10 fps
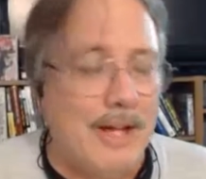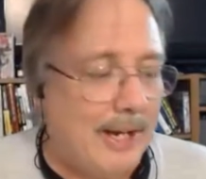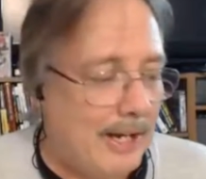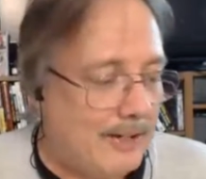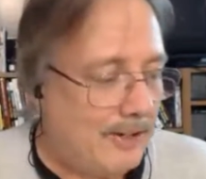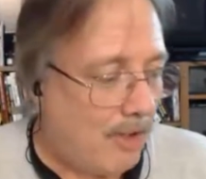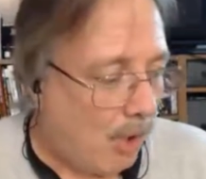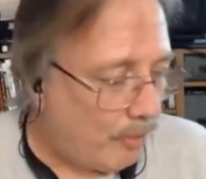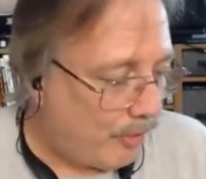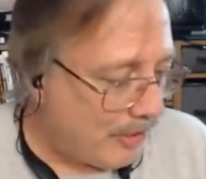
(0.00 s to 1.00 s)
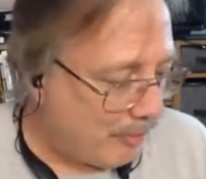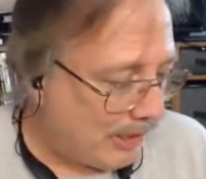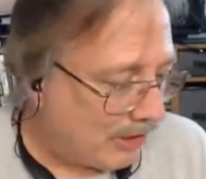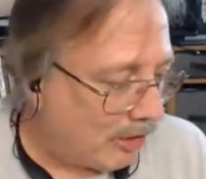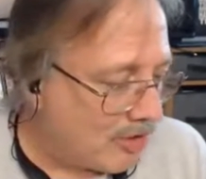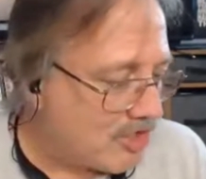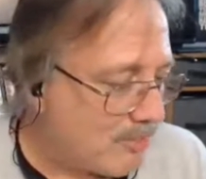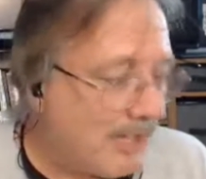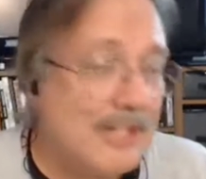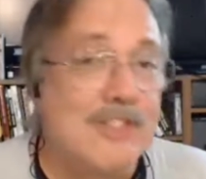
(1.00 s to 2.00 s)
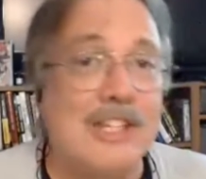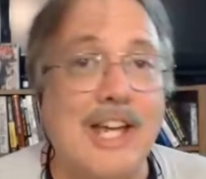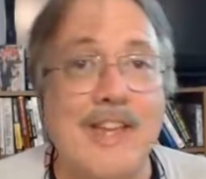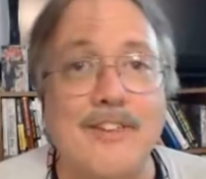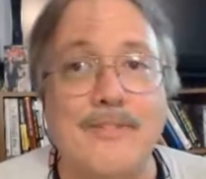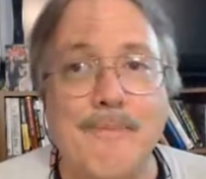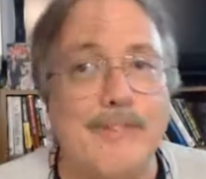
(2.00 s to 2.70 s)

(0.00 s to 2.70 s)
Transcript: and hopefully we can learn some things together.